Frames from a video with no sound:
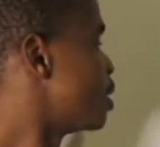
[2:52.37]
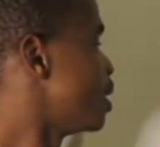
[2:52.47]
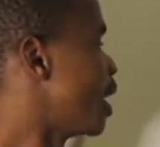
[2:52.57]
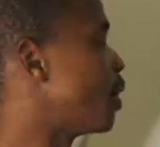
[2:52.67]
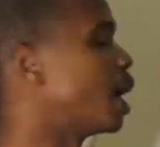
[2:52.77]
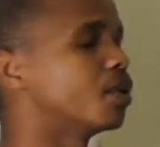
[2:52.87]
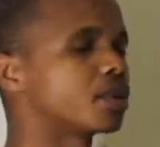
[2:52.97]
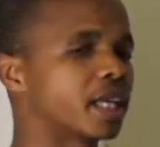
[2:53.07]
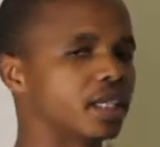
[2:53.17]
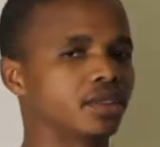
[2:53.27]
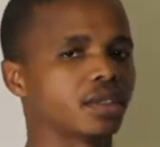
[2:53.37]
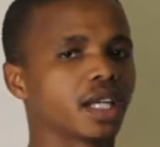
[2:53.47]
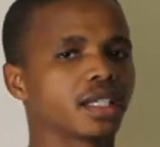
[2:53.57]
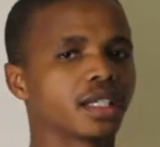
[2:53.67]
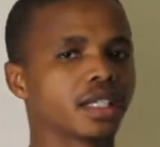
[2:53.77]
Now, how can you
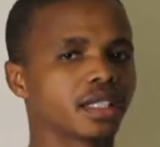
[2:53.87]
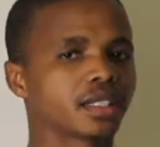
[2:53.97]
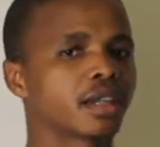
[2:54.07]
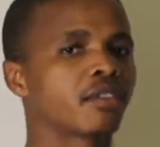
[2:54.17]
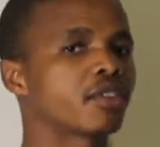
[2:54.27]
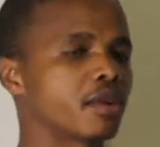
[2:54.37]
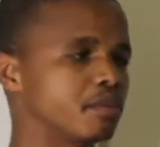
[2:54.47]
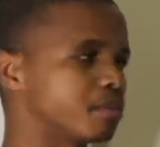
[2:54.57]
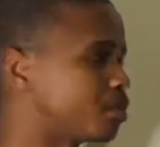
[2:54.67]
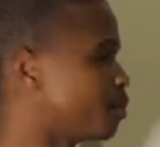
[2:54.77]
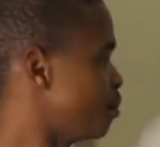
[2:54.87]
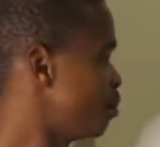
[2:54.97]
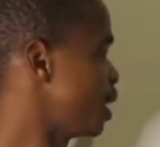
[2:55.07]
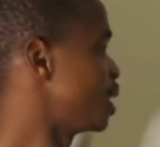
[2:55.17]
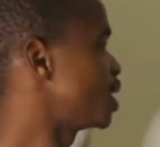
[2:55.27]
calculate from
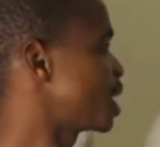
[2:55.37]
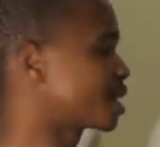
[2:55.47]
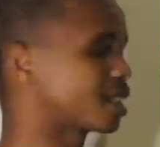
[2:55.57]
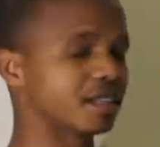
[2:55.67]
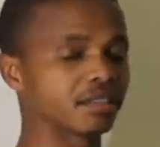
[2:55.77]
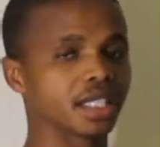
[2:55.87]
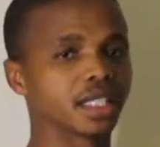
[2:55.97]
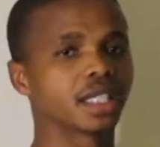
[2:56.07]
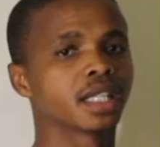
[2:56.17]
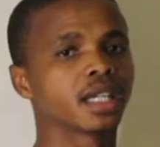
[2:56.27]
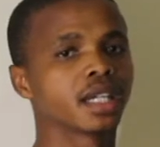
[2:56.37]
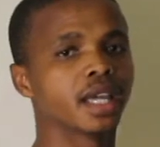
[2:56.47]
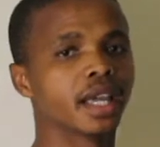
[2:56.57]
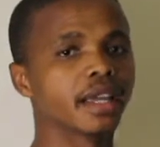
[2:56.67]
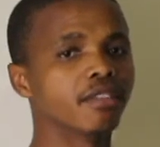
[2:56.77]
being just given
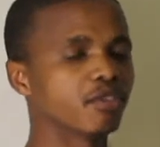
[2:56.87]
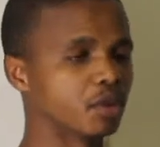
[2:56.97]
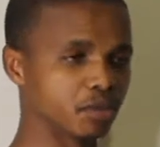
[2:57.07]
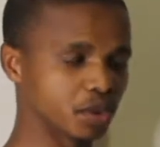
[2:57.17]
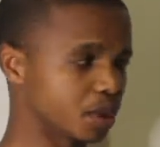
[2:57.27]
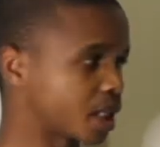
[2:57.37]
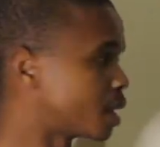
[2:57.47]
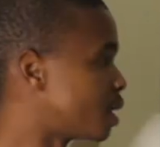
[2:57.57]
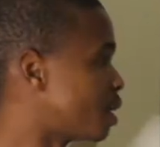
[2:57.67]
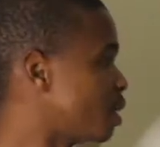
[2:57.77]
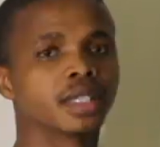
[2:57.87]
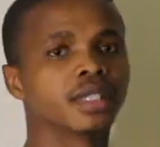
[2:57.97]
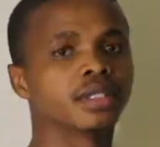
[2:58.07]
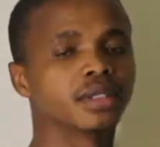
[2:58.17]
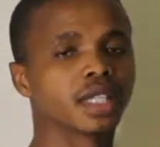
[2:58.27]
a formula?
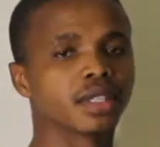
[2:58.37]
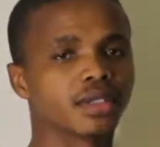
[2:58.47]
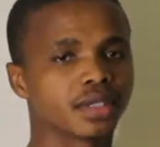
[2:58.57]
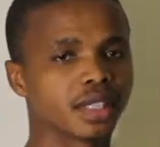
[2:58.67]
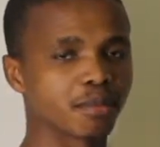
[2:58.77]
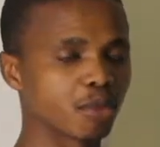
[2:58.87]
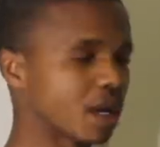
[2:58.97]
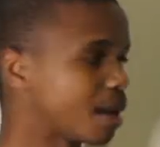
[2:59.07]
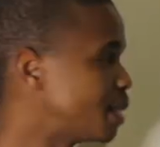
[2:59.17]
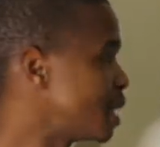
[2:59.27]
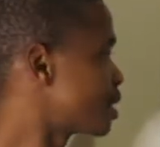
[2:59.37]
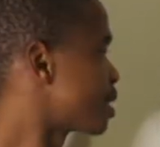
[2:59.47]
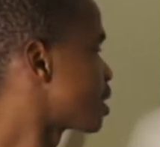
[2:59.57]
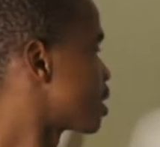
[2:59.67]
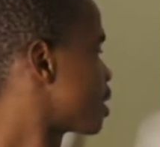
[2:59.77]
You can use the molar mass,